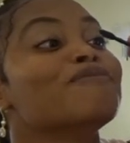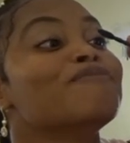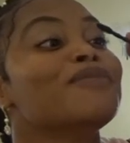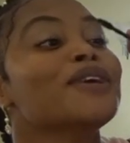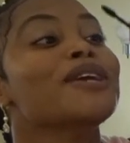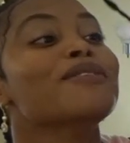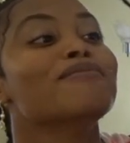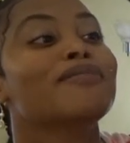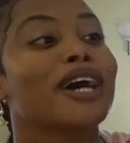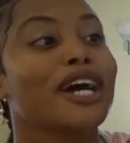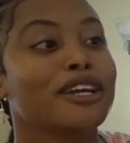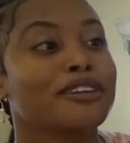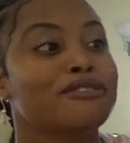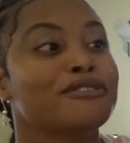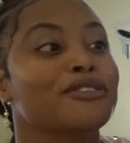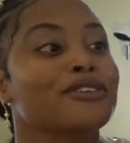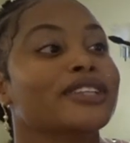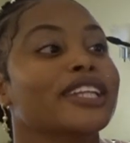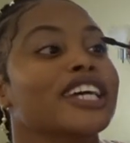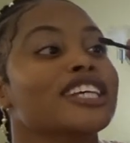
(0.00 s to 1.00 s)
Be
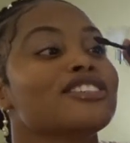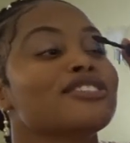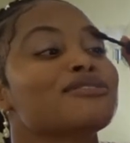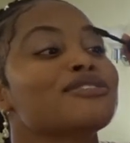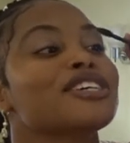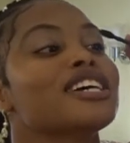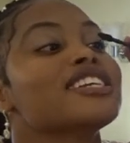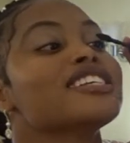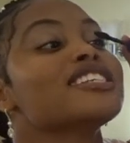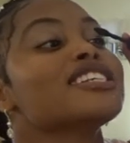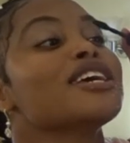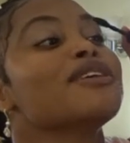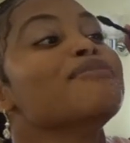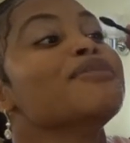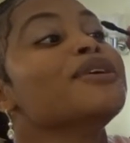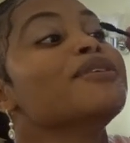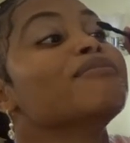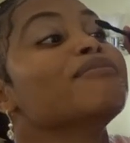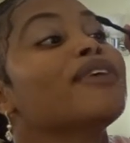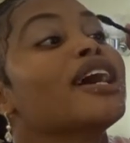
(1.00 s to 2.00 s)
mindful. That's what I'm trying to say.
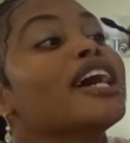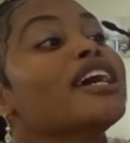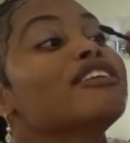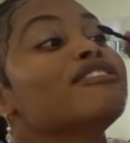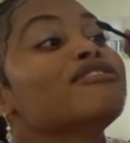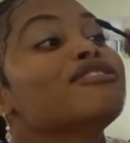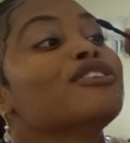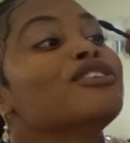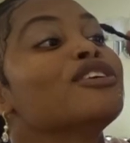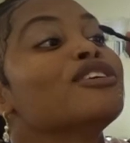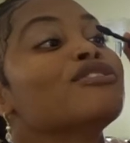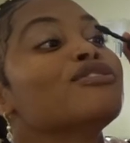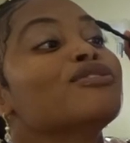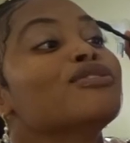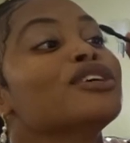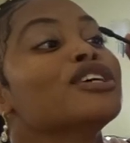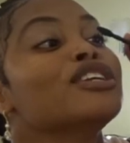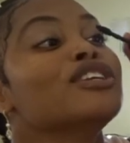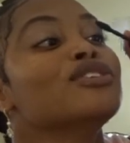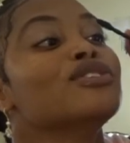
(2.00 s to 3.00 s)
Be mindful of
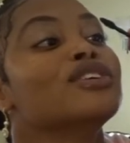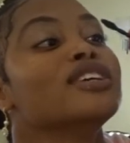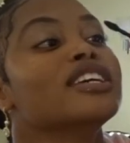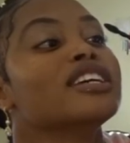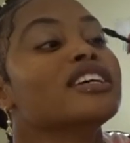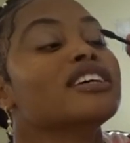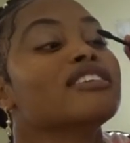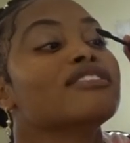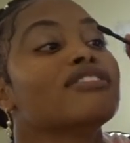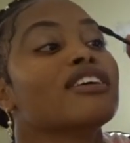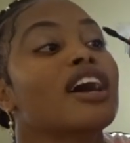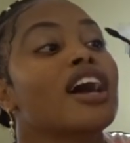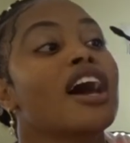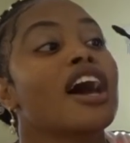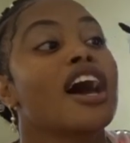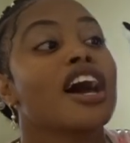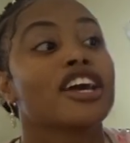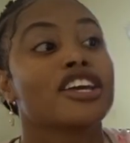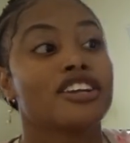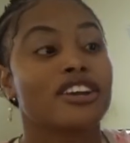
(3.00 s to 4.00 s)
what you give
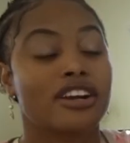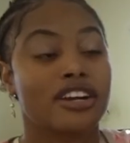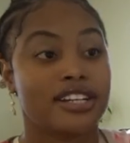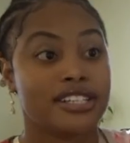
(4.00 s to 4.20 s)
your